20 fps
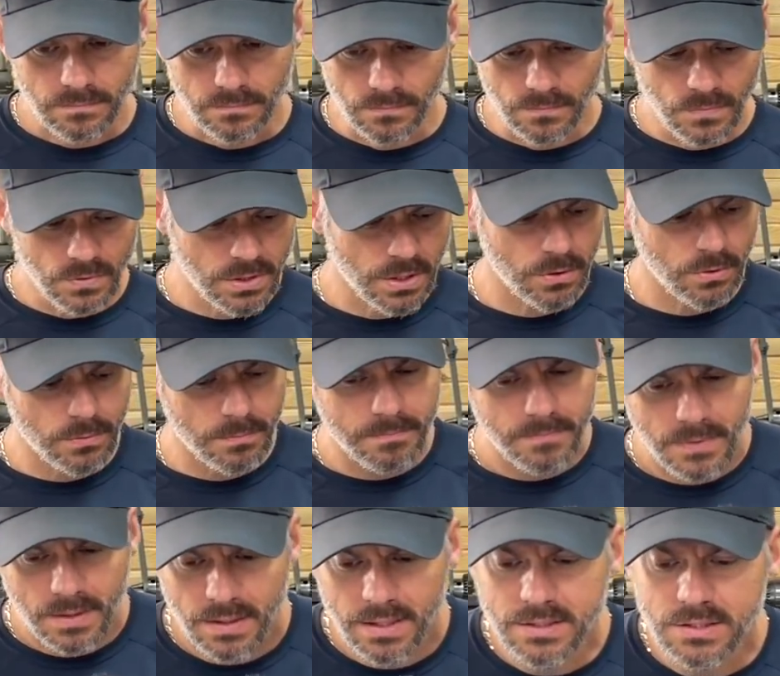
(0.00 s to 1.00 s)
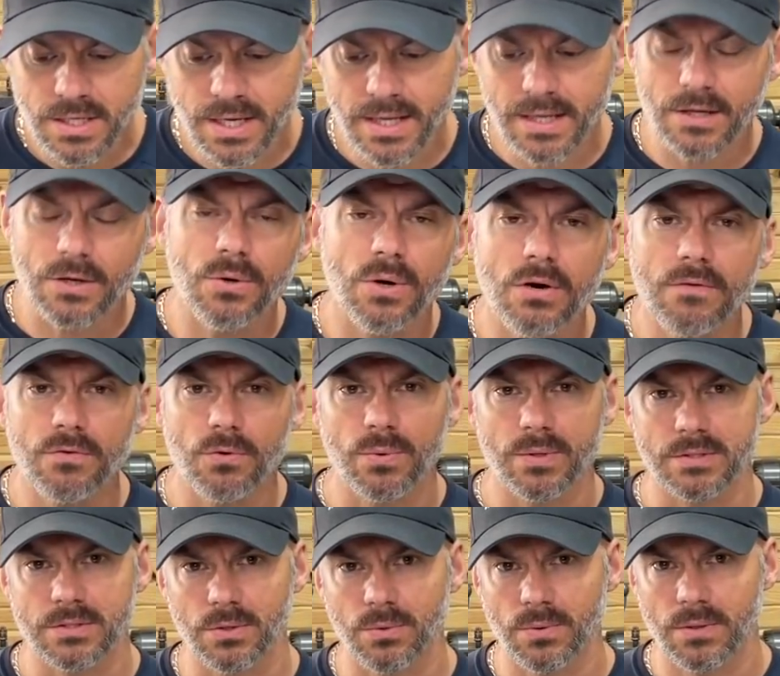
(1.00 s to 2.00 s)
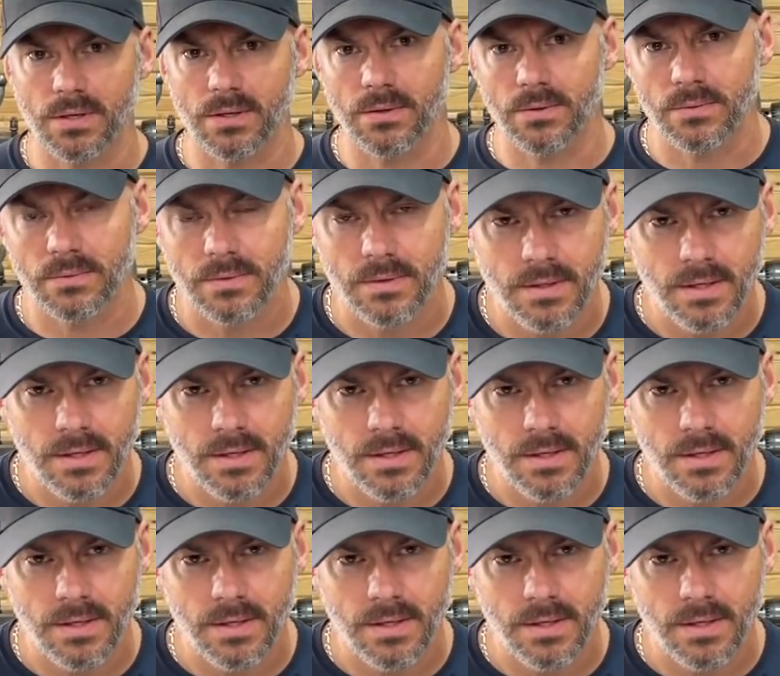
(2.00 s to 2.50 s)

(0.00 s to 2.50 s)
So let's kind of go over what's going on.